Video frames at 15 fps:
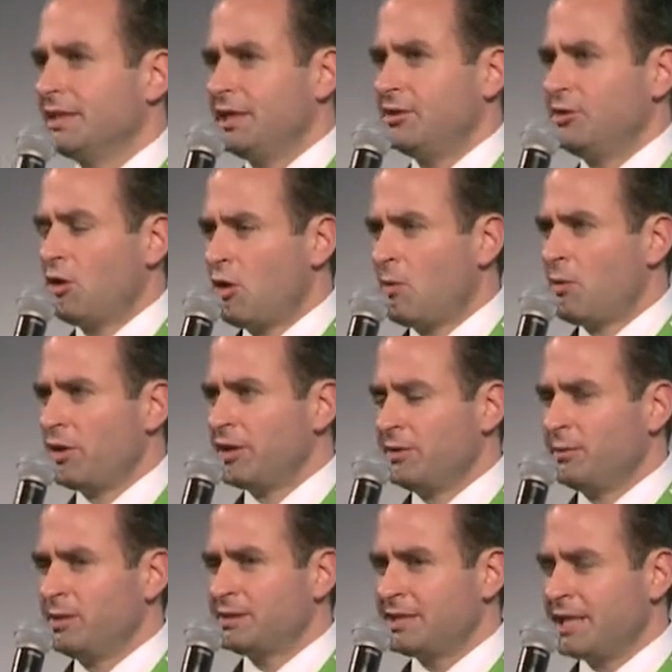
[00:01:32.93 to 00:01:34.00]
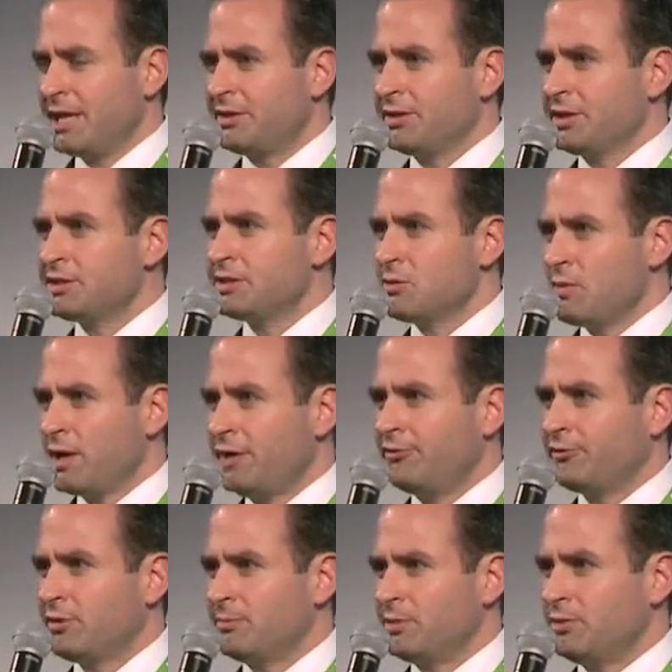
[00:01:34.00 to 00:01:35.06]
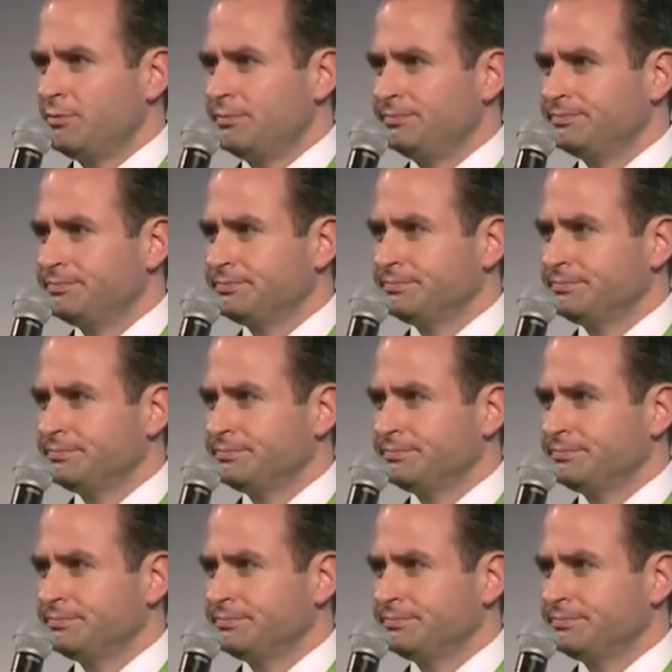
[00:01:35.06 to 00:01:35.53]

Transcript: And nobody will take this away from you.